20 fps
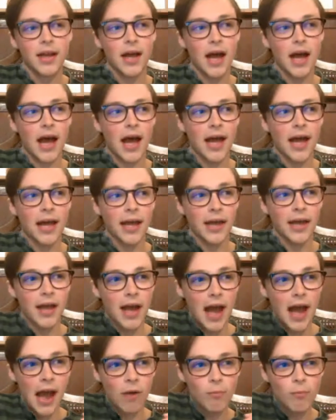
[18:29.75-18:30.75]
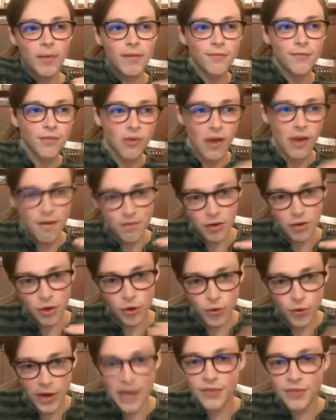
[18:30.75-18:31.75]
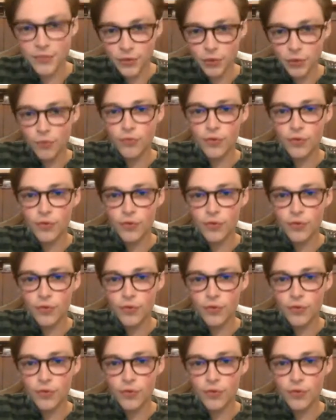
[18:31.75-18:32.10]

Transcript: I'll be forever grateful